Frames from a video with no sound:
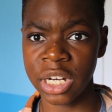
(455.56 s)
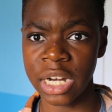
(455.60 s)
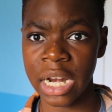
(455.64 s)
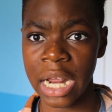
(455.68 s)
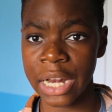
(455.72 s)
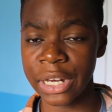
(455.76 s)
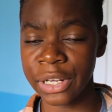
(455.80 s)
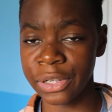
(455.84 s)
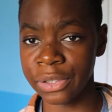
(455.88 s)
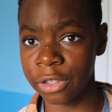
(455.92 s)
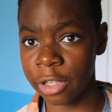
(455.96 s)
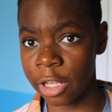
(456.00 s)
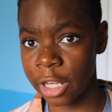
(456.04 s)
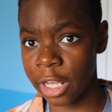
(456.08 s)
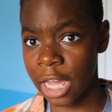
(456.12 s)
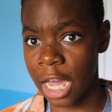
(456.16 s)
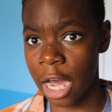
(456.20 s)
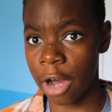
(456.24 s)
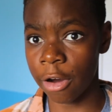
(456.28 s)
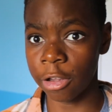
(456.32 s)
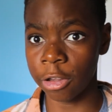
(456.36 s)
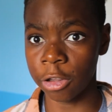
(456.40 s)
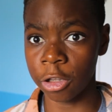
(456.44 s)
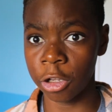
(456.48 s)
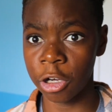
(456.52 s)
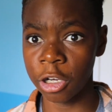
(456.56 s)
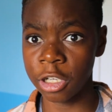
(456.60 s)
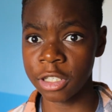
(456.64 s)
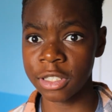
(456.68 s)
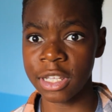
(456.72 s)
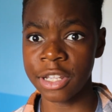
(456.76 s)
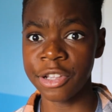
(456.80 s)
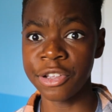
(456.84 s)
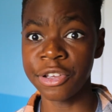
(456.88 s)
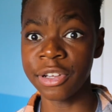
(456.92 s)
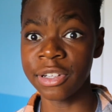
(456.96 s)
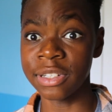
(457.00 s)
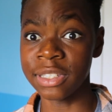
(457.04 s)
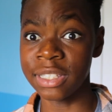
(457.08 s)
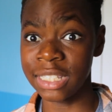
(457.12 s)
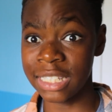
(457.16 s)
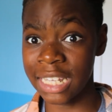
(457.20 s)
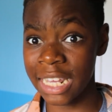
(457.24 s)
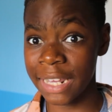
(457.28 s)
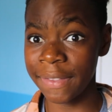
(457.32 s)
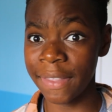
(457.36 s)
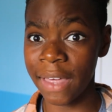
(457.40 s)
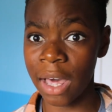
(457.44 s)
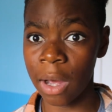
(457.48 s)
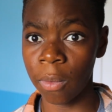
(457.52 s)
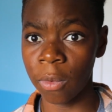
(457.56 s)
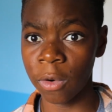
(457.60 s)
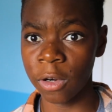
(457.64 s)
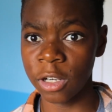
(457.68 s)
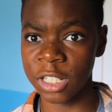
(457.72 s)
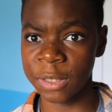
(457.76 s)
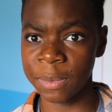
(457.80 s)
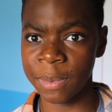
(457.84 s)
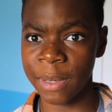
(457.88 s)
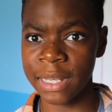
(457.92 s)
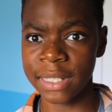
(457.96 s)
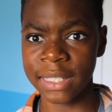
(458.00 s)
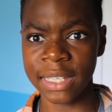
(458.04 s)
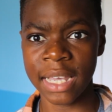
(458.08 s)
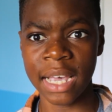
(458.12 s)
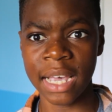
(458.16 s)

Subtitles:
it and you like how it looks, then you can save that workspace